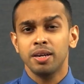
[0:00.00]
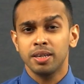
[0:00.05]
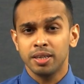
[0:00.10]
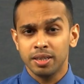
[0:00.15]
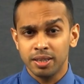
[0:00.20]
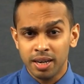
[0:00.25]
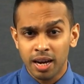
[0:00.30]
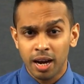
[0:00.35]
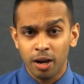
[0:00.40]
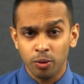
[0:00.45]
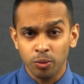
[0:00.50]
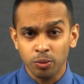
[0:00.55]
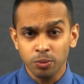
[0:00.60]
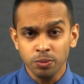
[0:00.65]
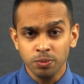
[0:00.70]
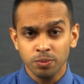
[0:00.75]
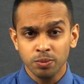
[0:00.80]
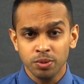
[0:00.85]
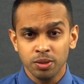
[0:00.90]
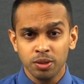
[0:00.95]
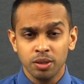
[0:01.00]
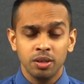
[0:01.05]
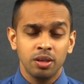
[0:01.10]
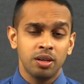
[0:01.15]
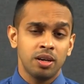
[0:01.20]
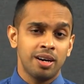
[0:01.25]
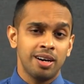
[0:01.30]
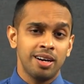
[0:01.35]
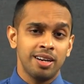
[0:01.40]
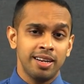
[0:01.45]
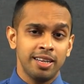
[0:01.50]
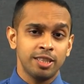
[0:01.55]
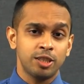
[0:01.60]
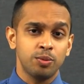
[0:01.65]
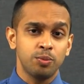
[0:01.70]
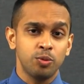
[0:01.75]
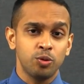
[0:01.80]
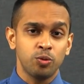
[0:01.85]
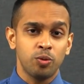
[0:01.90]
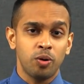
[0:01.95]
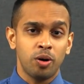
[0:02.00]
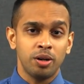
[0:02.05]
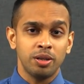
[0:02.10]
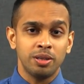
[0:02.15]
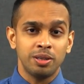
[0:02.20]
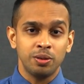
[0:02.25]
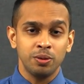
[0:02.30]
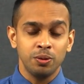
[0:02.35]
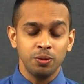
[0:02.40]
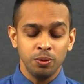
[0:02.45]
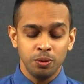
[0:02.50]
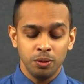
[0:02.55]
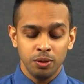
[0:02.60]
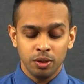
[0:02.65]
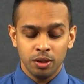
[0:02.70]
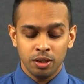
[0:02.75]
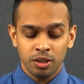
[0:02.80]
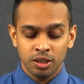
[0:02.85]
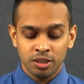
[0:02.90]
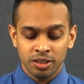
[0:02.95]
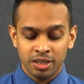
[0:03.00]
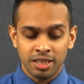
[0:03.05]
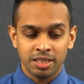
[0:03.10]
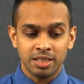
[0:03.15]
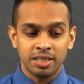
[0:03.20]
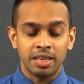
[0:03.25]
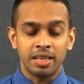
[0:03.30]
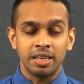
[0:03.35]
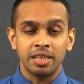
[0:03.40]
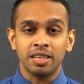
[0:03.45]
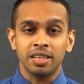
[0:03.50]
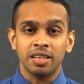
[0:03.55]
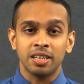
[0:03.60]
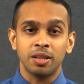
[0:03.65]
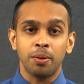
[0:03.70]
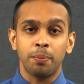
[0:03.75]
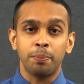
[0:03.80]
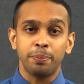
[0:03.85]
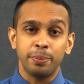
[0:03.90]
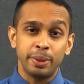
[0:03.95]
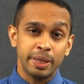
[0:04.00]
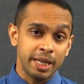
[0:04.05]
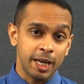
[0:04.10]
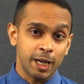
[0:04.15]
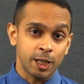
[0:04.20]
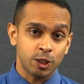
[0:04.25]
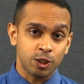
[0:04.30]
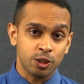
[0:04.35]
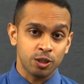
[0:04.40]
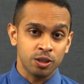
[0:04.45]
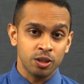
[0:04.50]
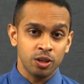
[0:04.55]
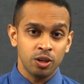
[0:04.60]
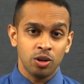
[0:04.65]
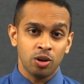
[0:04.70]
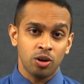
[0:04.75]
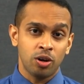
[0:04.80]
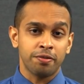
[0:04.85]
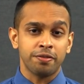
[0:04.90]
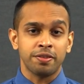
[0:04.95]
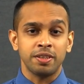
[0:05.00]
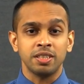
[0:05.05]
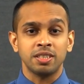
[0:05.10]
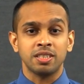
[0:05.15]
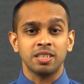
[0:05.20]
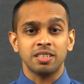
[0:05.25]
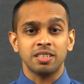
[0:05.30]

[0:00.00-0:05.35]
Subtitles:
Now let's move on to testing the pH of this